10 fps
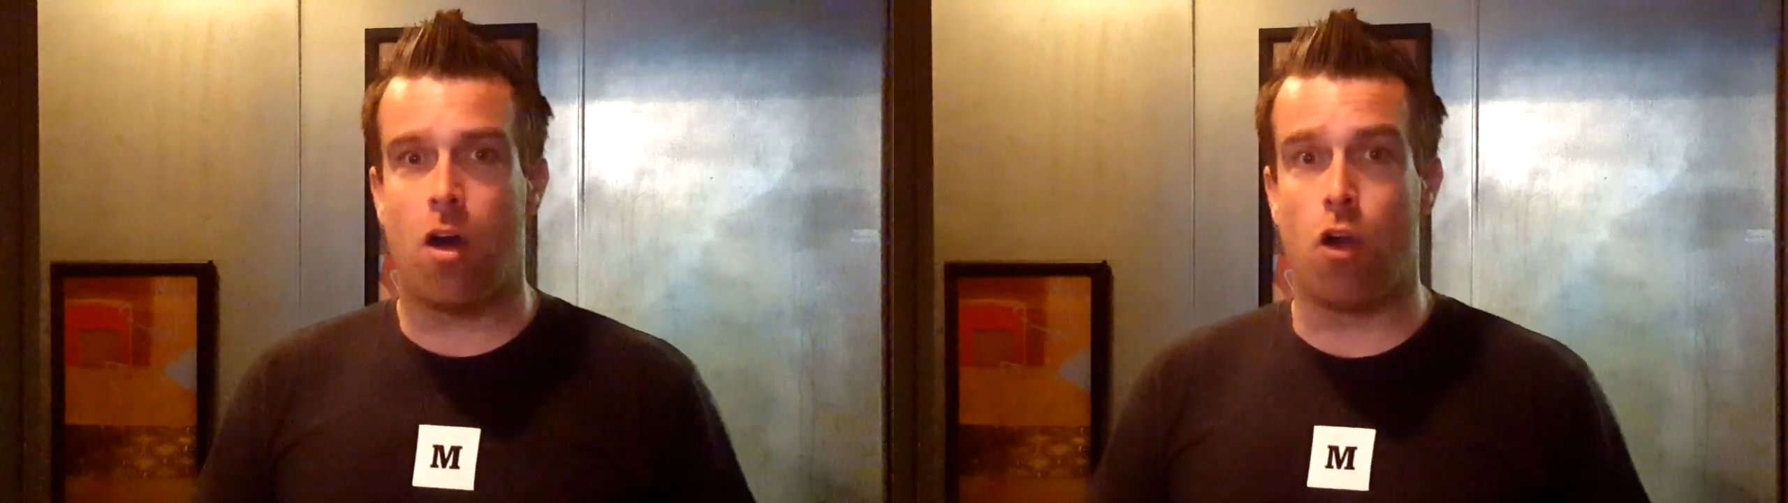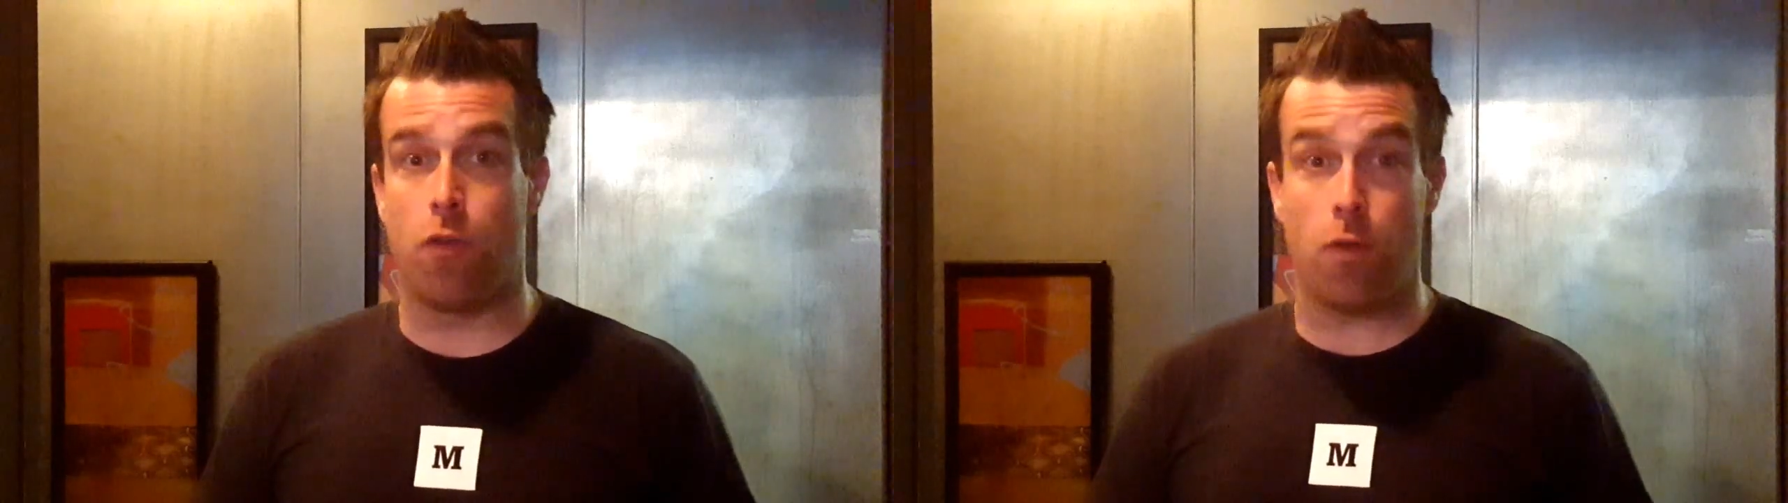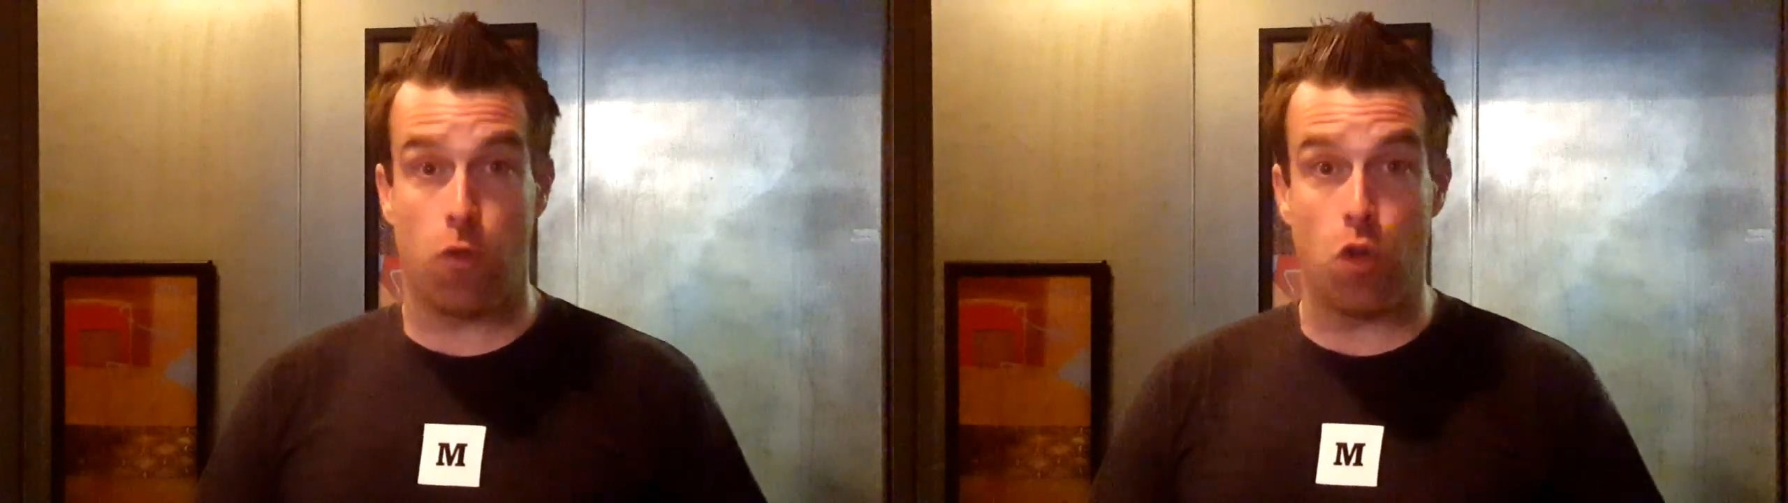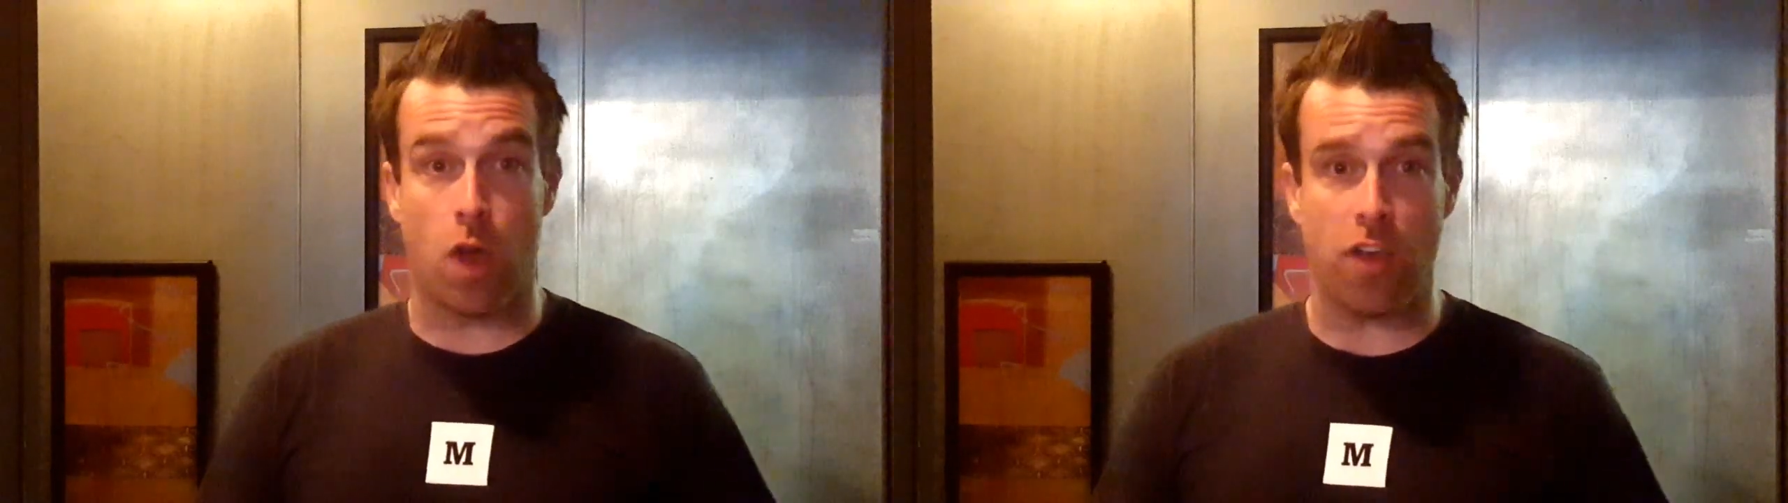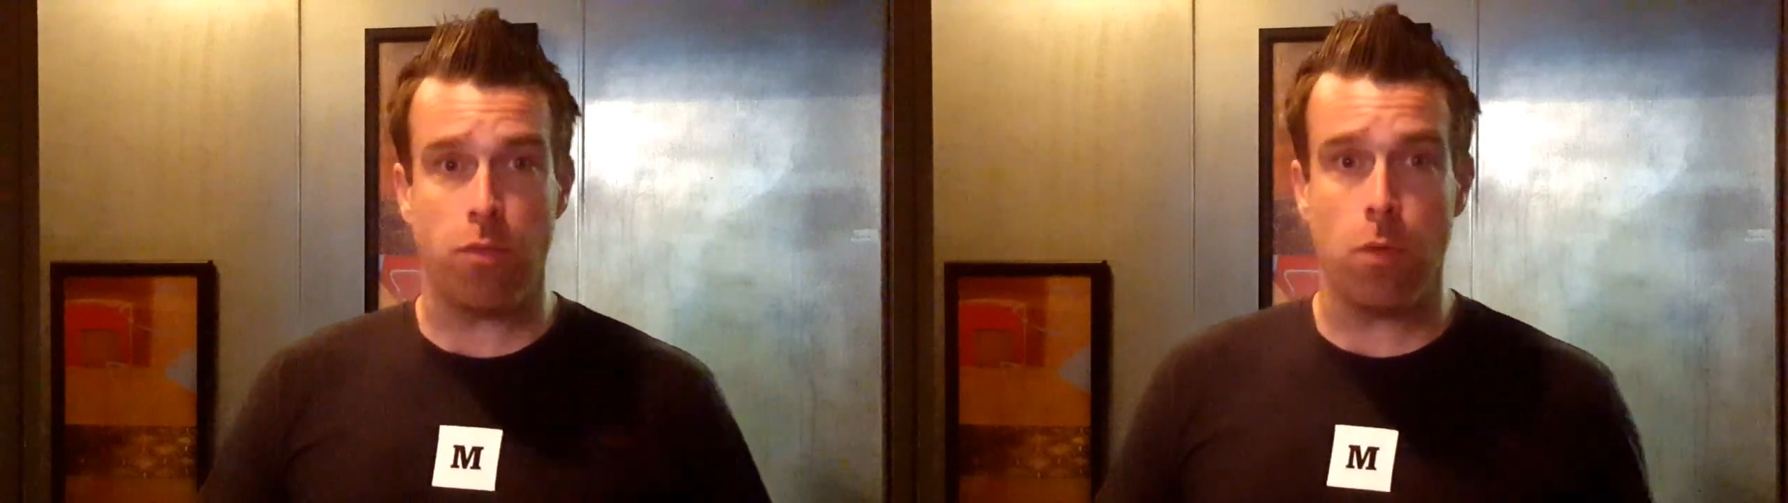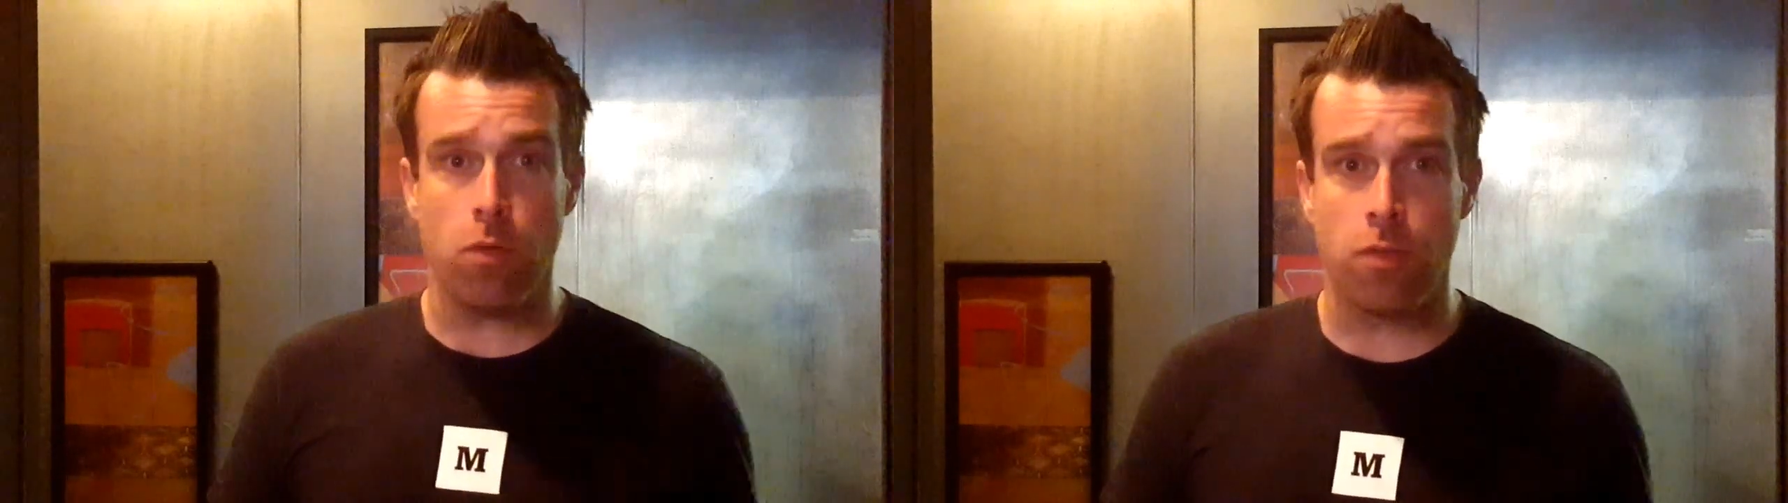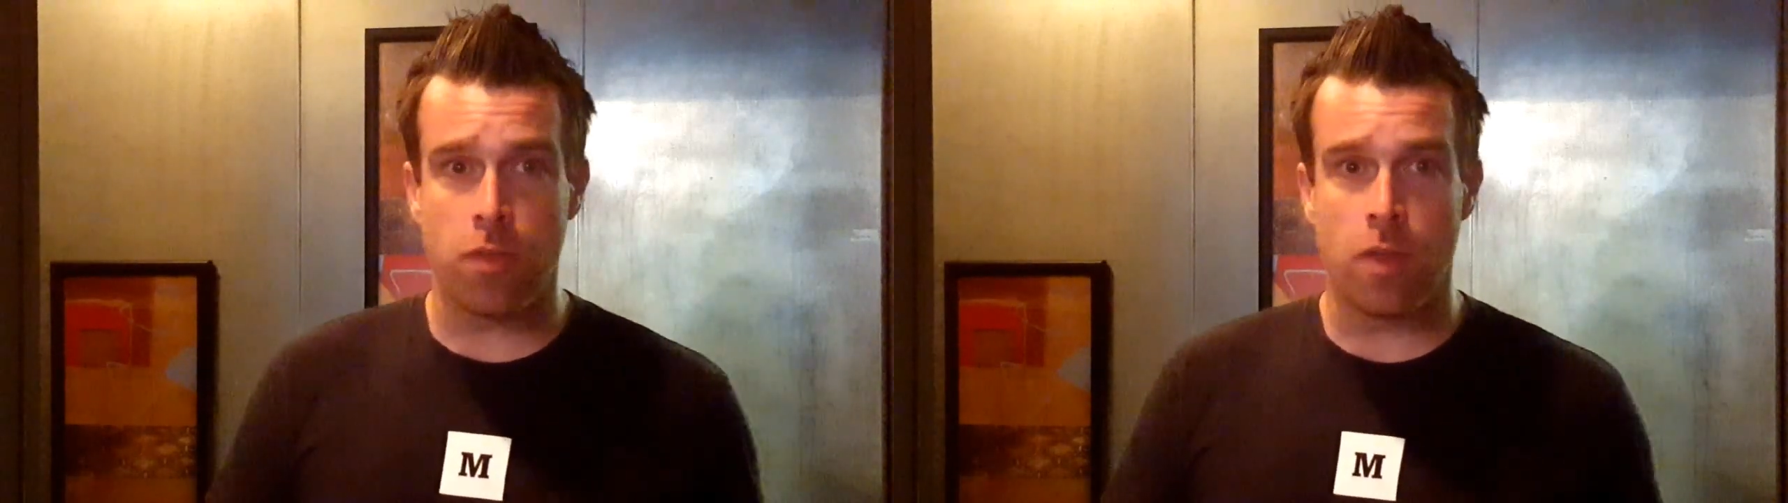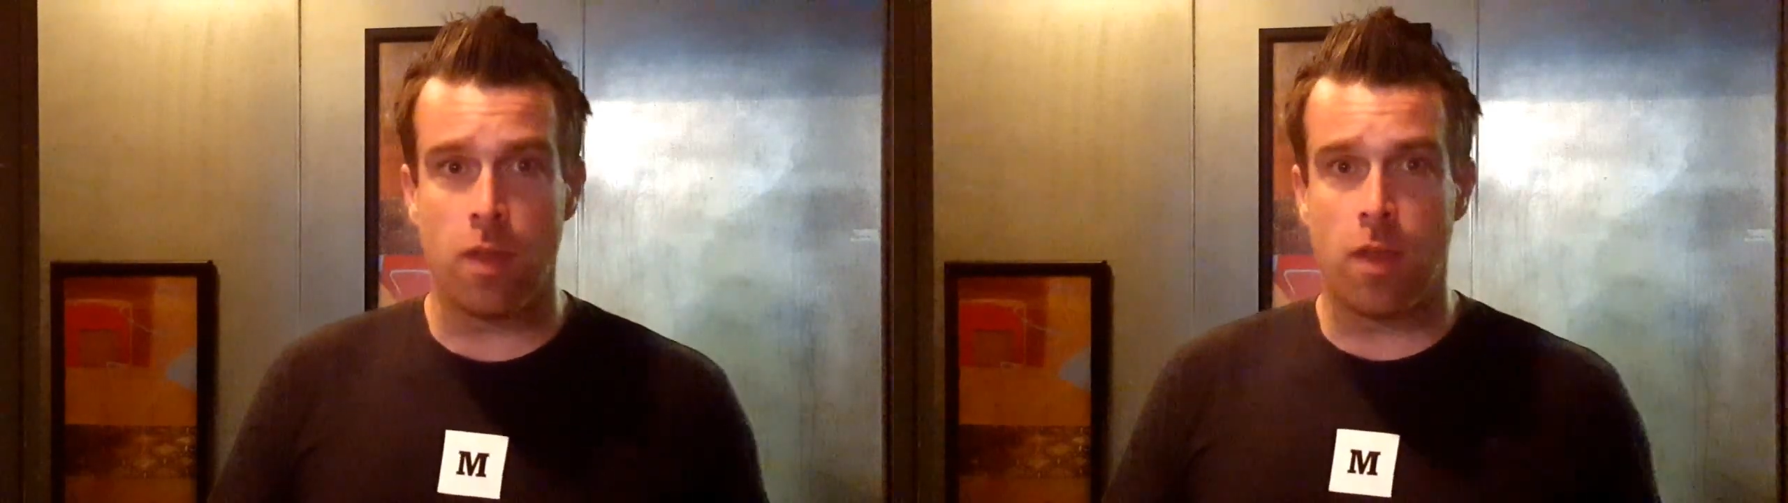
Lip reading: or you're looking for new customers,